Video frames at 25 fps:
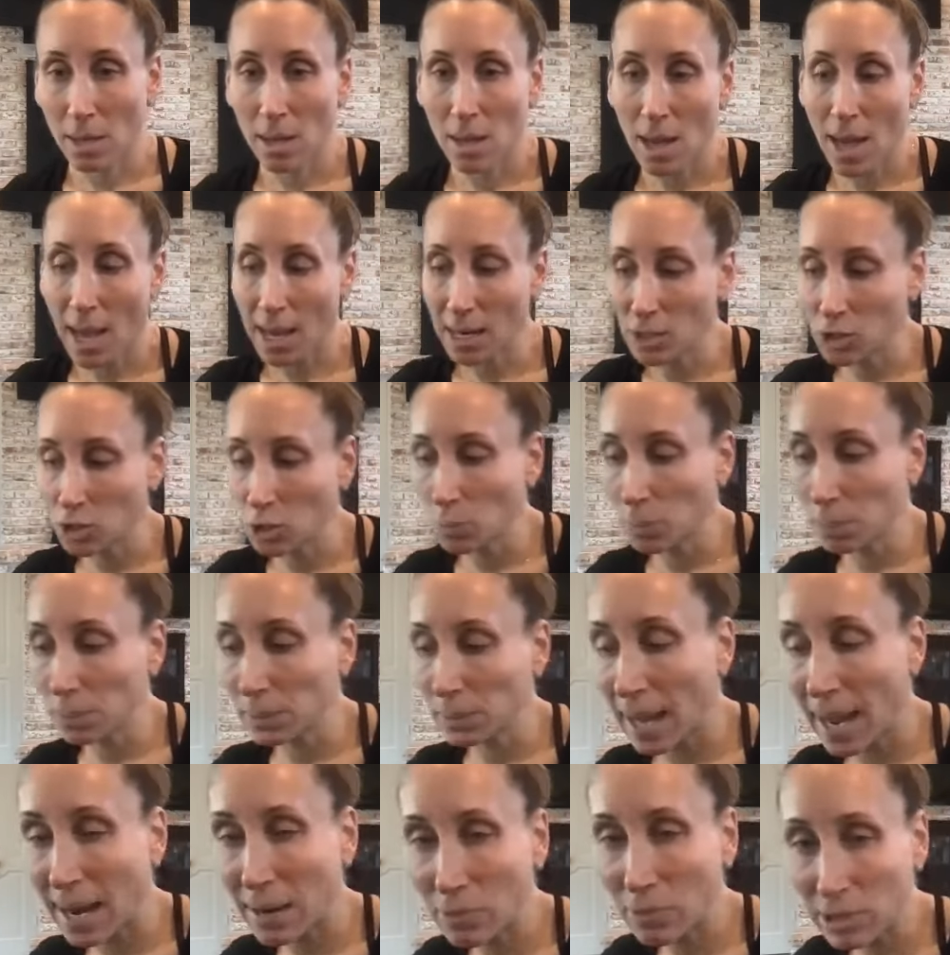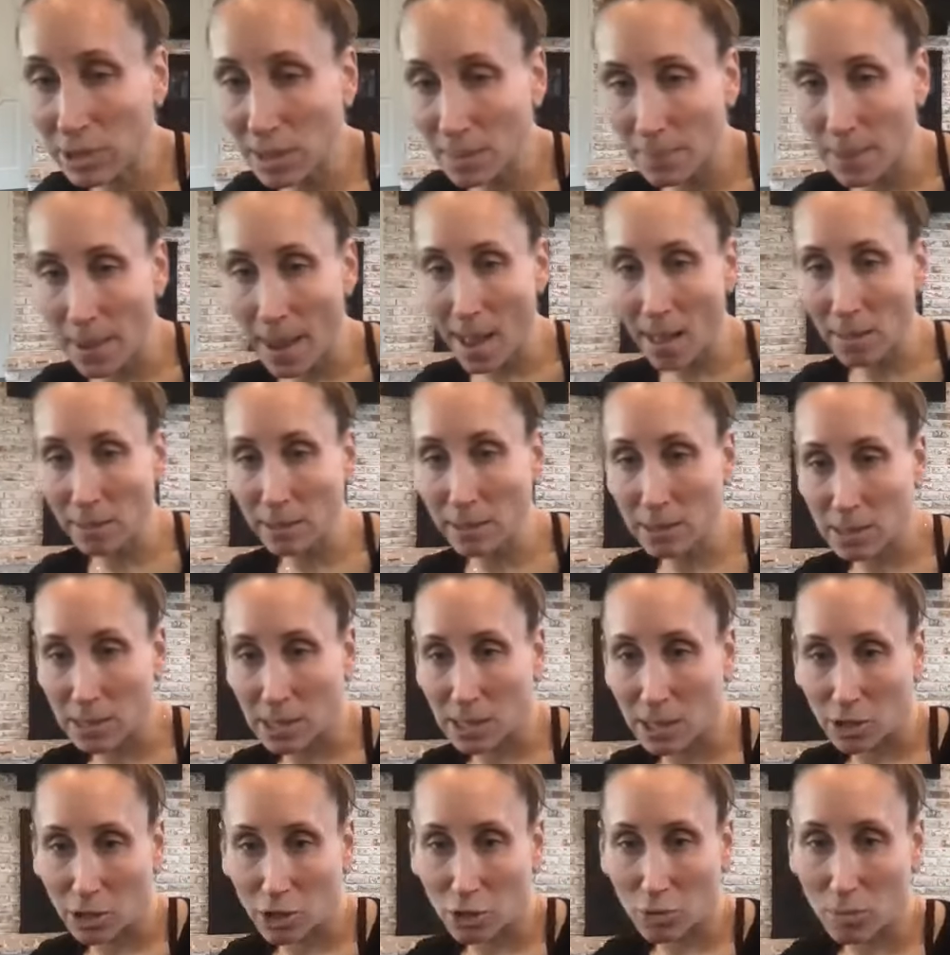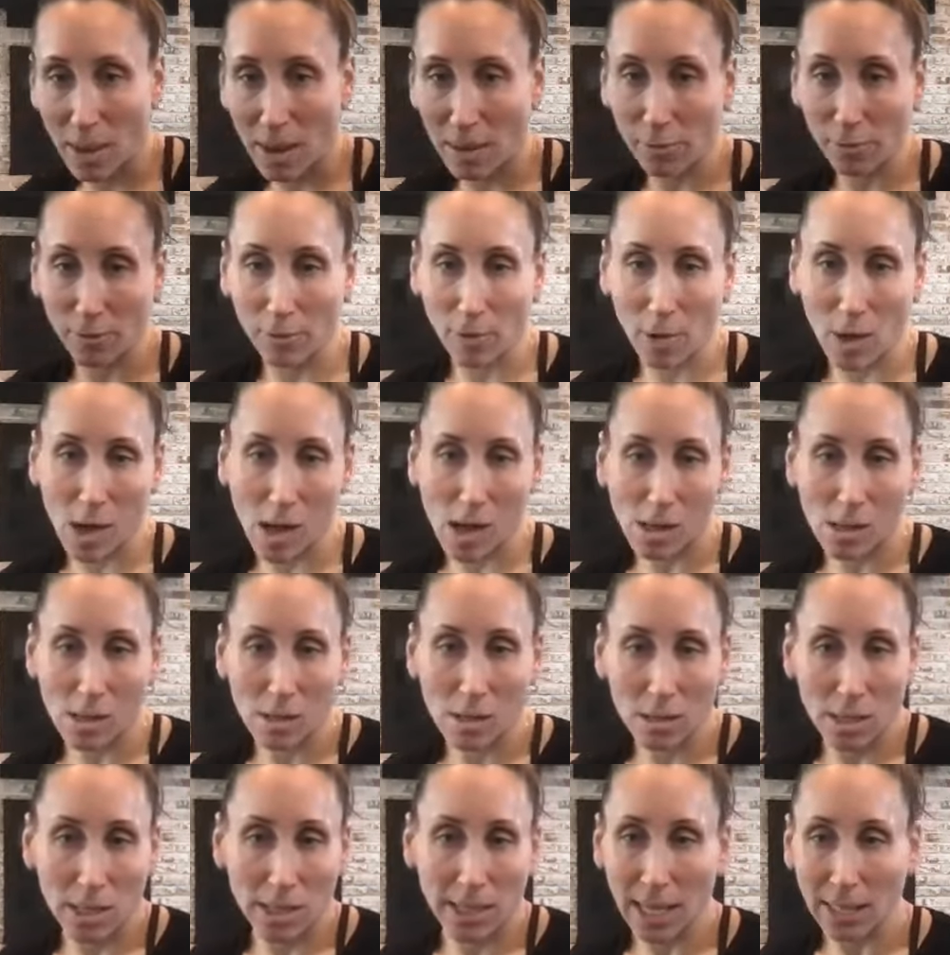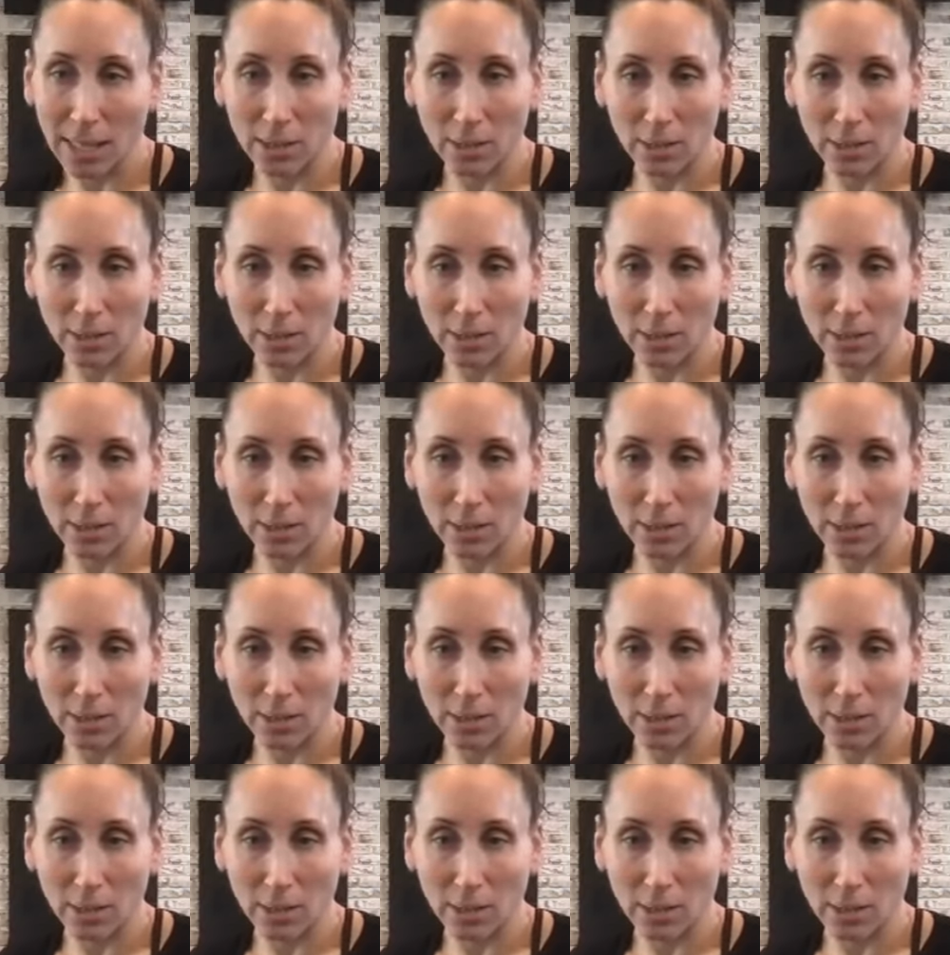And as you play with the balance here, you may fall. That's